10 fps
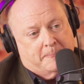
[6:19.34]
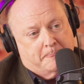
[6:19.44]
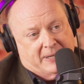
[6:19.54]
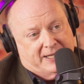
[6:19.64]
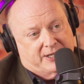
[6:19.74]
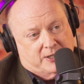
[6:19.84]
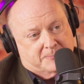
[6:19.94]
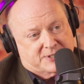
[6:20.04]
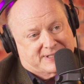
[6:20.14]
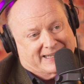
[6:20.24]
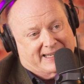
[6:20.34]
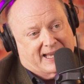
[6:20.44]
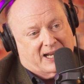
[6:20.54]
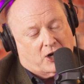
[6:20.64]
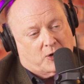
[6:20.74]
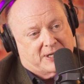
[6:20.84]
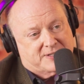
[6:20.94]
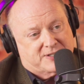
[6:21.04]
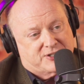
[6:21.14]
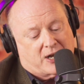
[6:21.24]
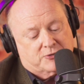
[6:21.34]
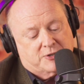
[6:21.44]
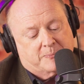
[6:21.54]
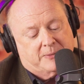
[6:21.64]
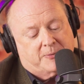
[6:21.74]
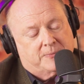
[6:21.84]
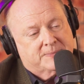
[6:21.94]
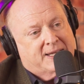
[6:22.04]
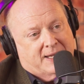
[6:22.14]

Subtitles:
mediums to get our message out to people.